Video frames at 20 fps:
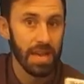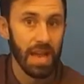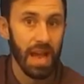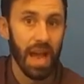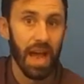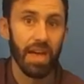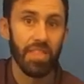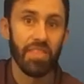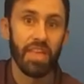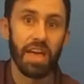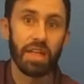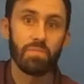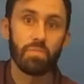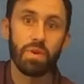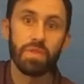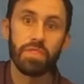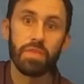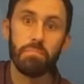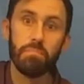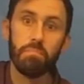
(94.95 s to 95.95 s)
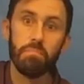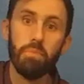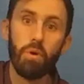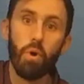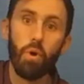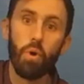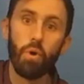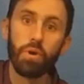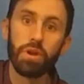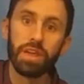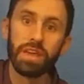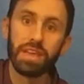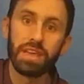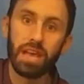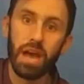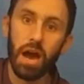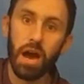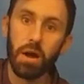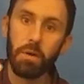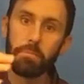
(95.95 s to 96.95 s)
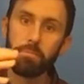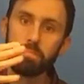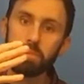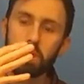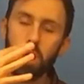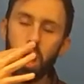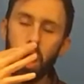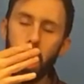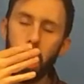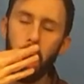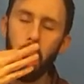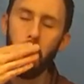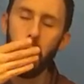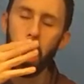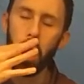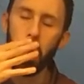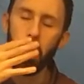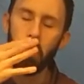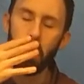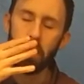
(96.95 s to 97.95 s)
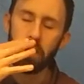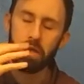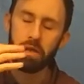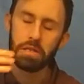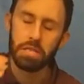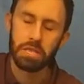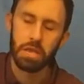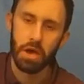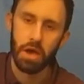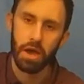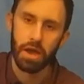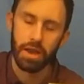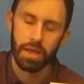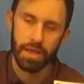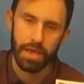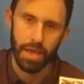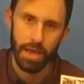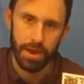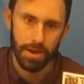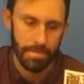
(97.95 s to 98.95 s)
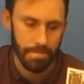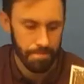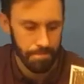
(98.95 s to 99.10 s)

And then when the morning comes, they get tired again.